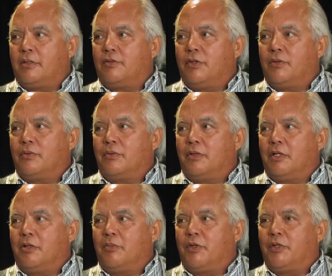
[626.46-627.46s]

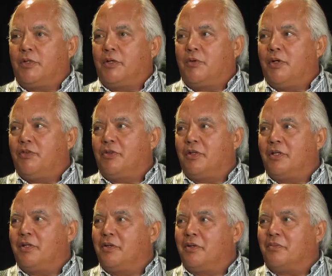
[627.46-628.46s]
So
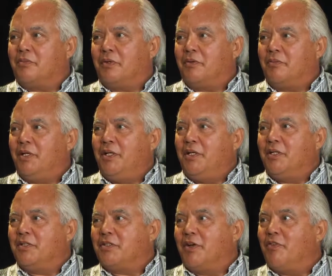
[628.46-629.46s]
increasingly,
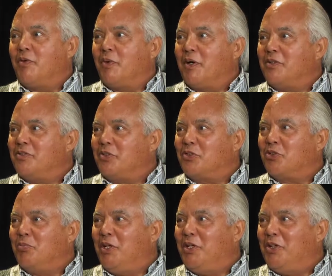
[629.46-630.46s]
it's everywhere, and social
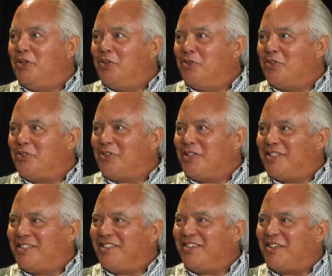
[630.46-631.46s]
media uses
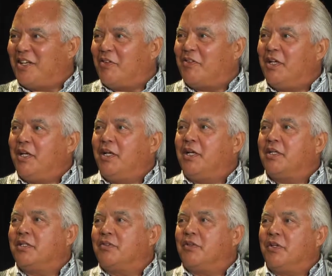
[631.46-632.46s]
it.
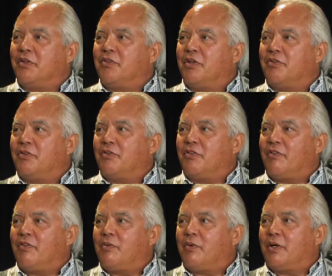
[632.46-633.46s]
It's
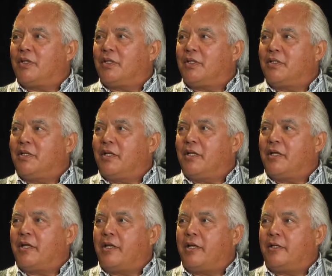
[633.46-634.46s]
everywhere. The
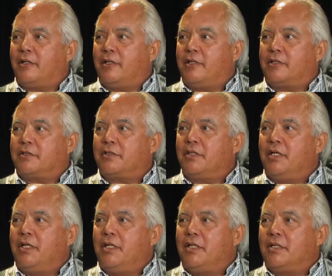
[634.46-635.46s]
data analytics,
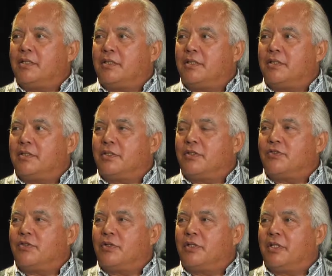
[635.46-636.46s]
and
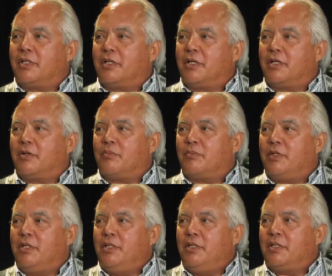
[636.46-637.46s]
certainly
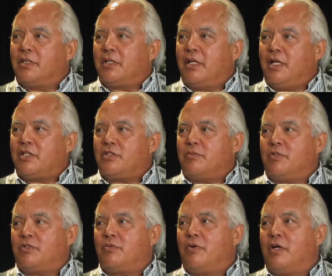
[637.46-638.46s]
in the classroom
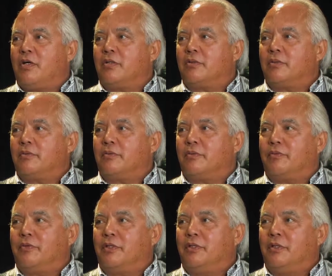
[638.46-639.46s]
as well.
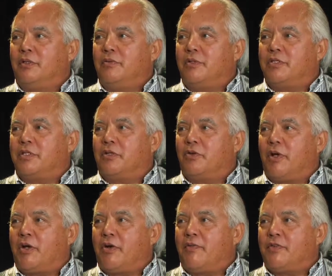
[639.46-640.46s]
We see a
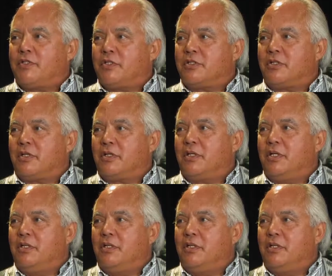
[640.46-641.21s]
greater emphasis on